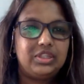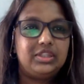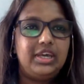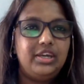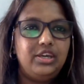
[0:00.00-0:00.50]

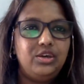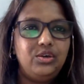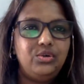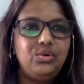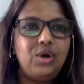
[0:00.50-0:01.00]
thank
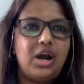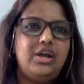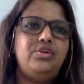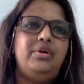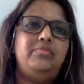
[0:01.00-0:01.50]
you,
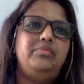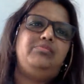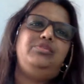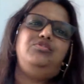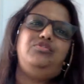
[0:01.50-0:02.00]

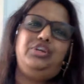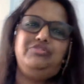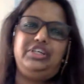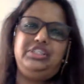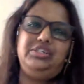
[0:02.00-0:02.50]
IUMW, for
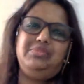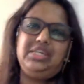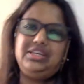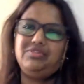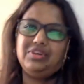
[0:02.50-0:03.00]
inviting
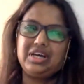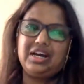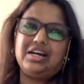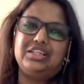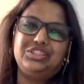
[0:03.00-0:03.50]
me
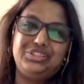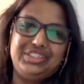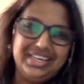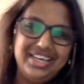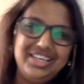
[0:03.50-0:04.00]
today